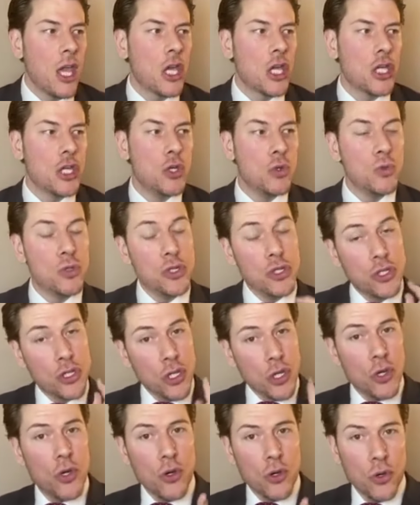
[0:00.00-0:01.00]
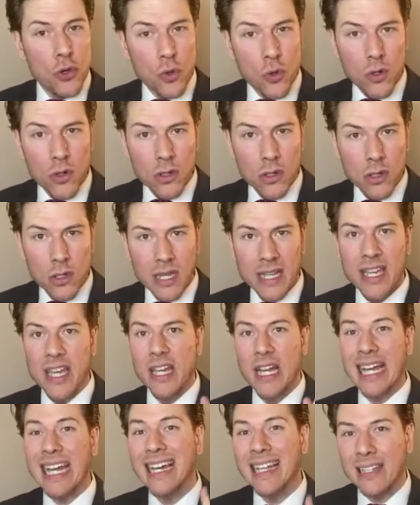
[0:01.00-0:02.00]
You do get
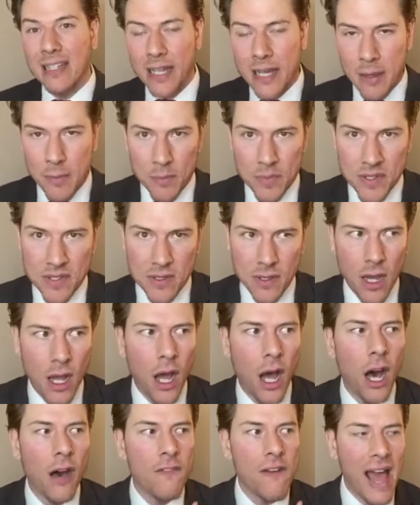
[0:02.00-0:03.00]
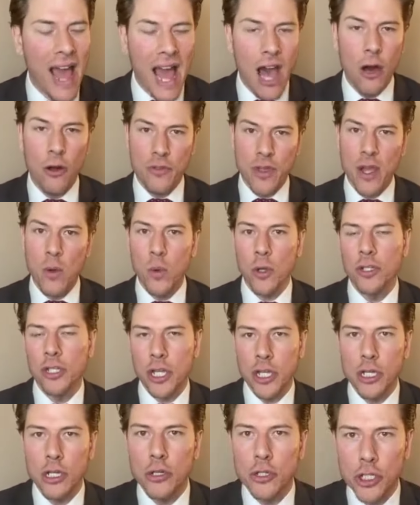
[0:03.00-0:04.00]
a glimpse of how they will
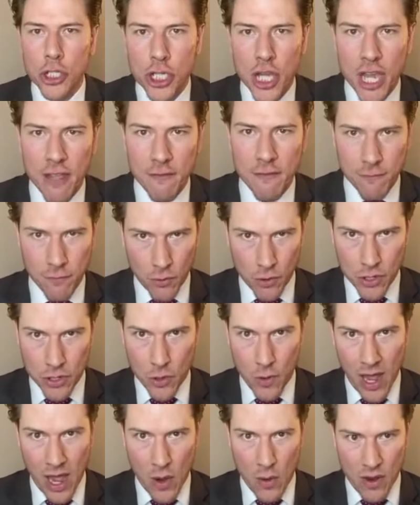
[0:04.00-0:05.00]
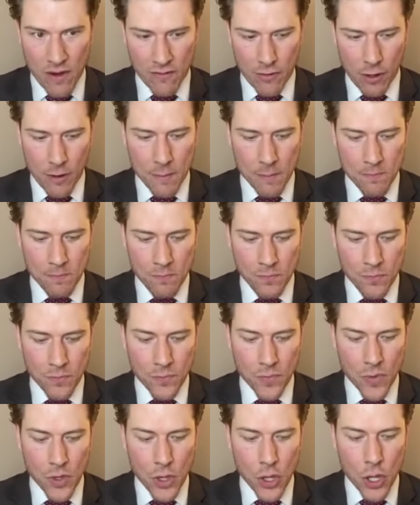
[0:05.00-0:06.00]
negotiate for you, however,
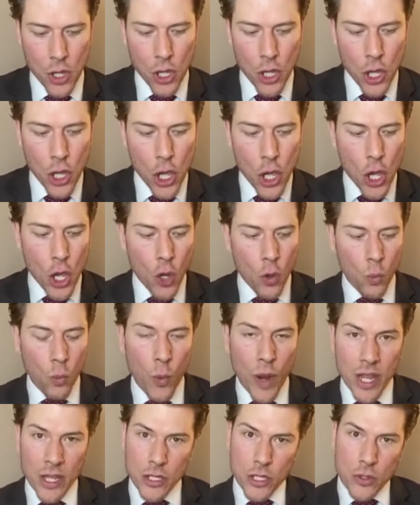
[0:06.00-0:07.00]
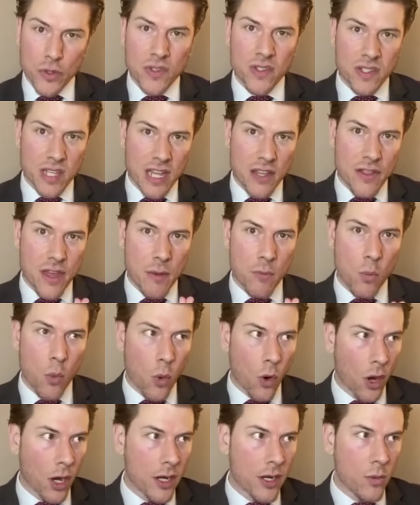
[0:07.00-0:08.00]
when you see them
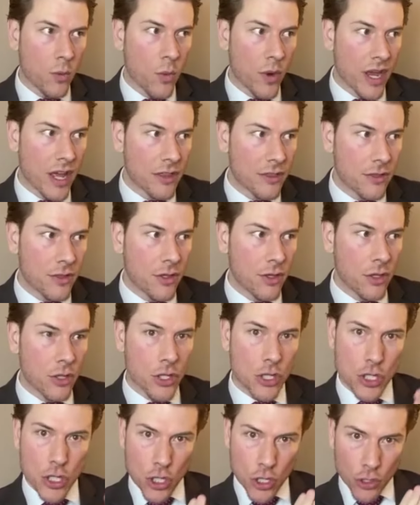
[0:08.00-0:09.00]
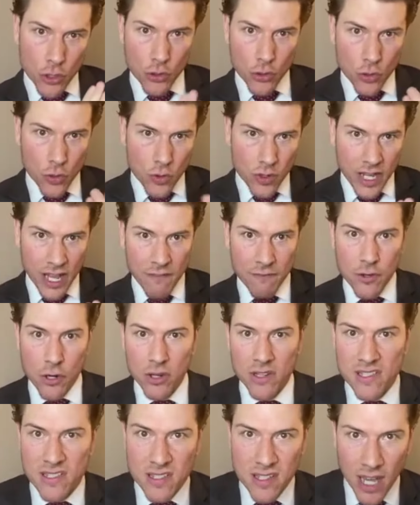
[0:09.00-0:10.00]
work with you, if you're a
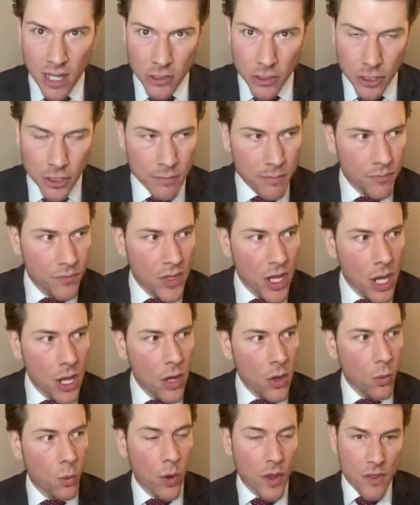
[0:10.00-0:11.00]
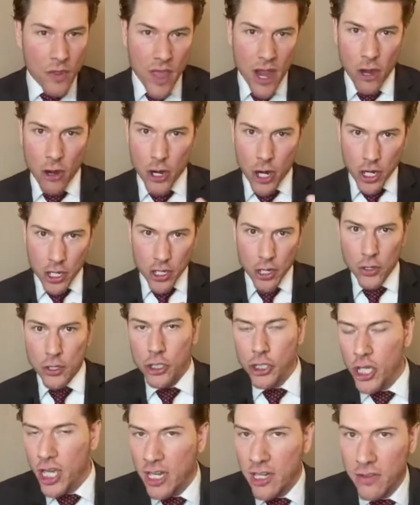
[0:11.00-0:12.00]
seller, when they're
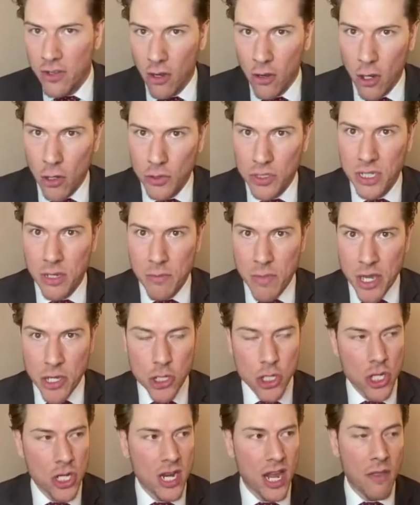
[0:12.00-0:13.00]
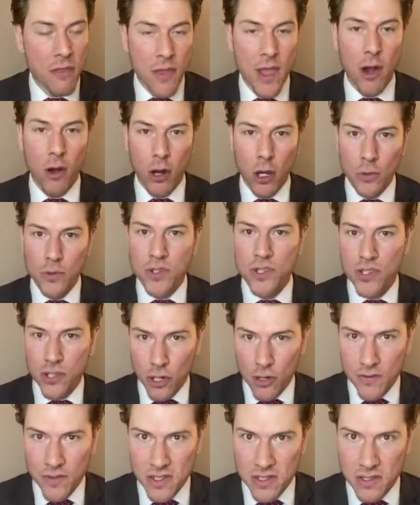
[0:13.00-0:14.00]
negotiating their own commission and their own
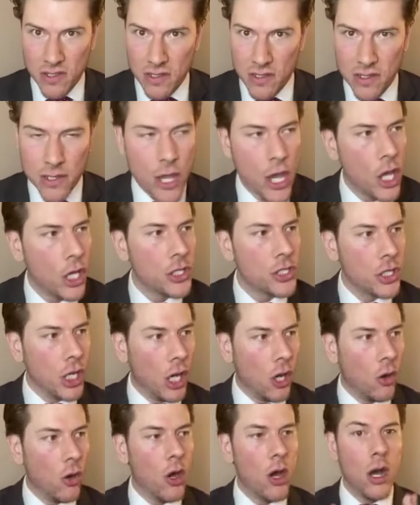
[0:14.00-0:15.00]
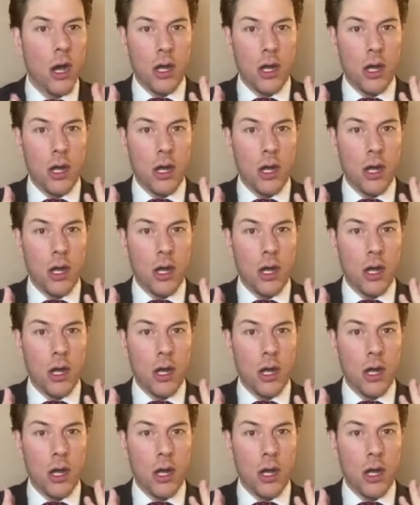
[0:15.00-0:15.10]
services. So,